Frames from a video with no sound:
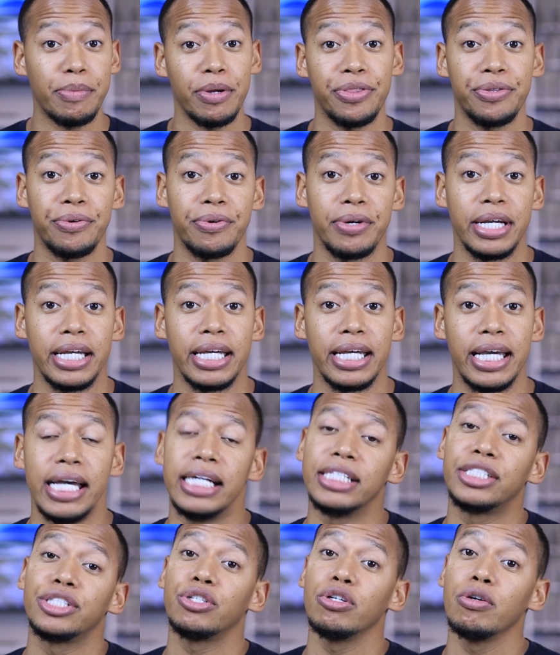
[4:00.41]
number 3
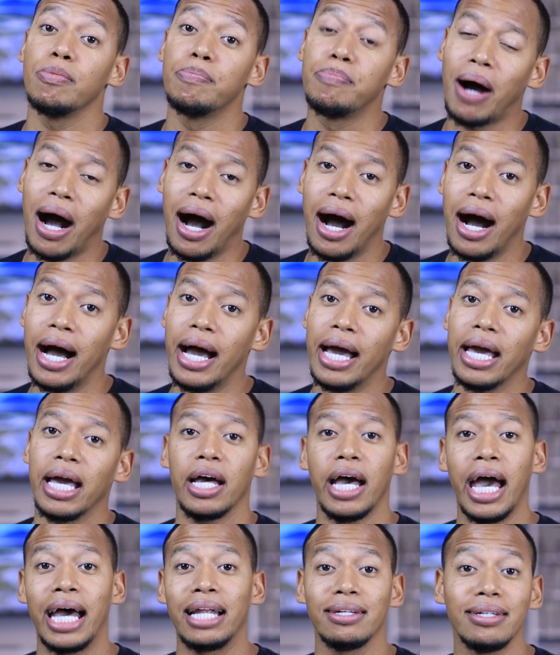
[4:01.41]
is to
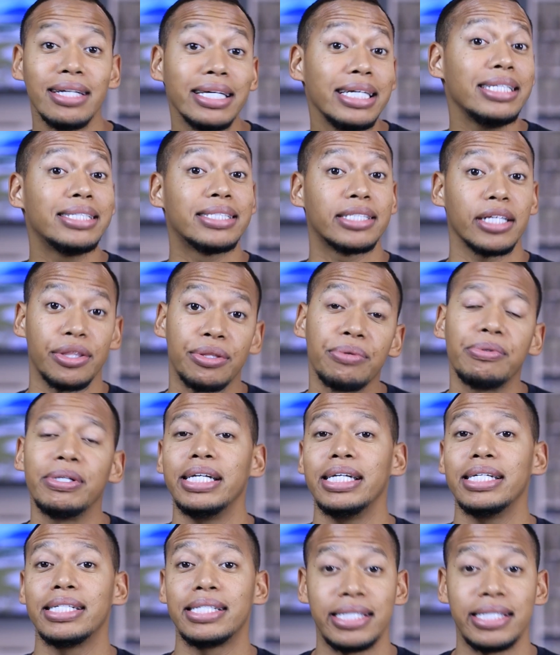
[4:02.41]
buy at least 3